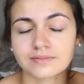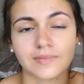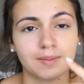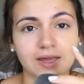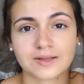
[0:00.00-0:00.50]

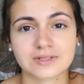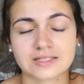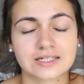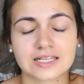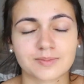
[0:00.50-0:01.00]
My makeup,
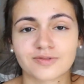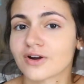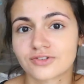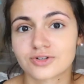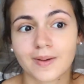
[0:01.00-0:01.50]
it's gonna take me
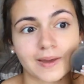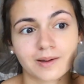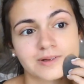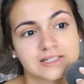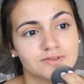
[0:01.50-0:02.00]
forever to do my
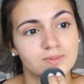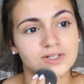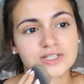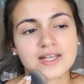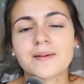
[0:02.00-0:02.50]
makeup because I have so
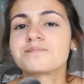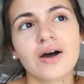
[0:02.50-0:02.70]
much to say.